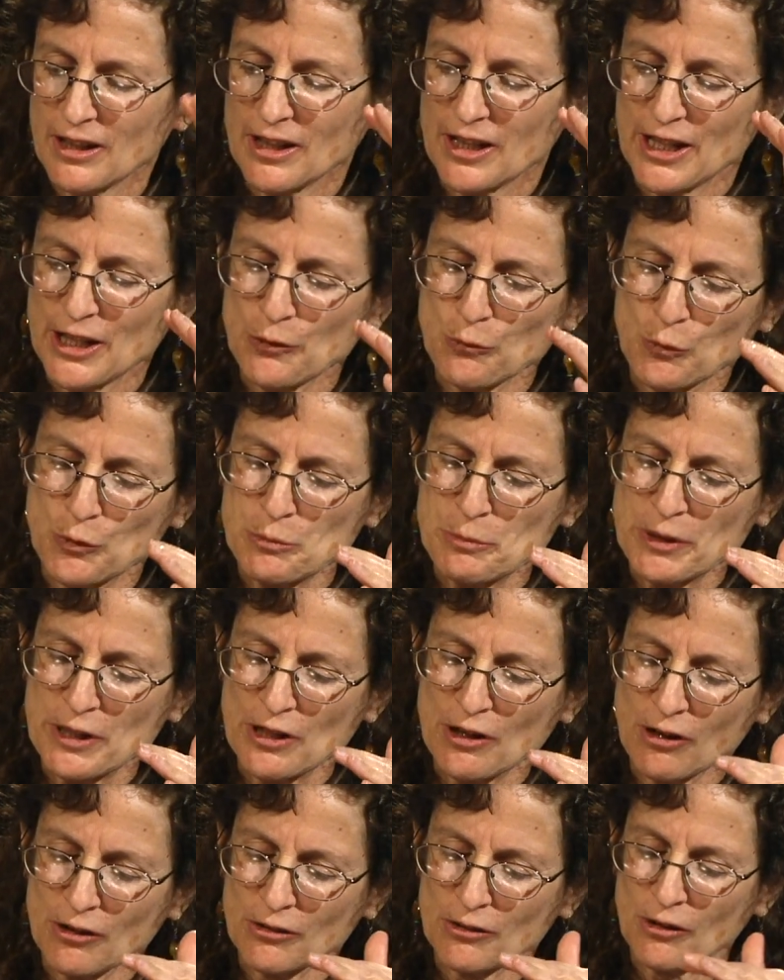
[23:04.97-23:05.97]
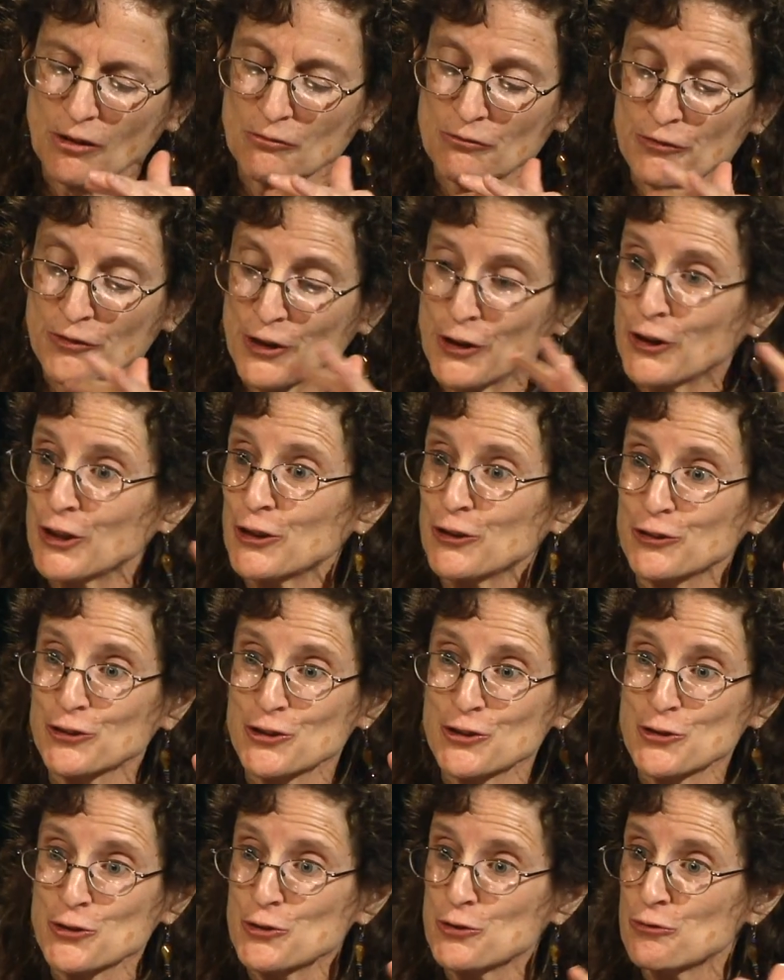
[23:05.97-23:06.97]
it would be very good
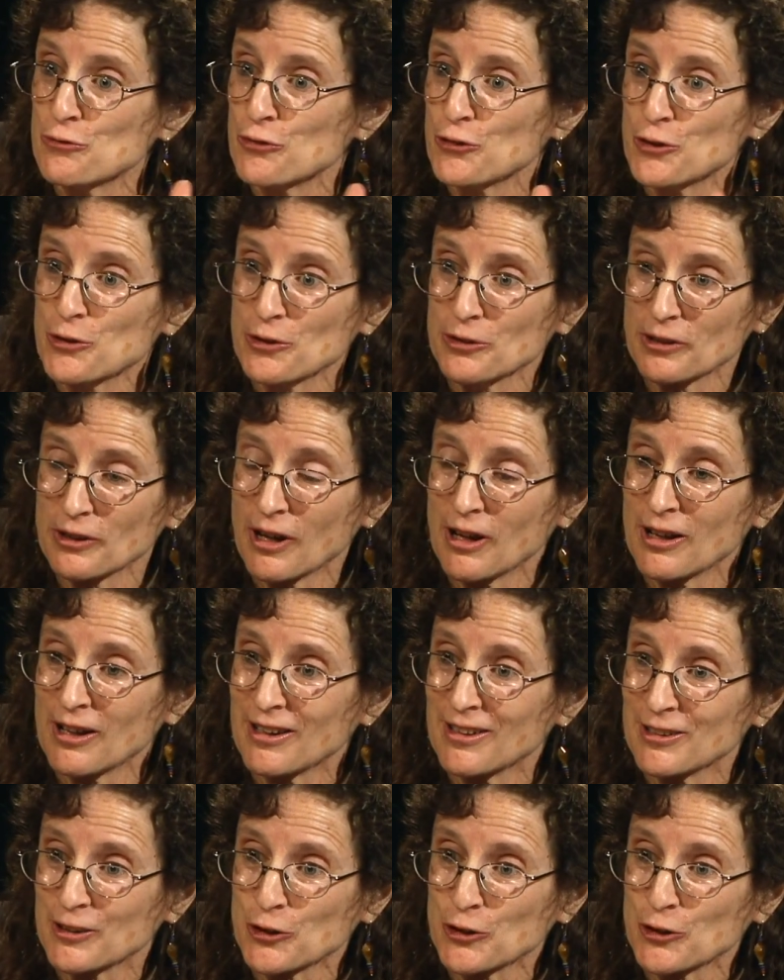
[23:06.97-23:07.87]
too for uh,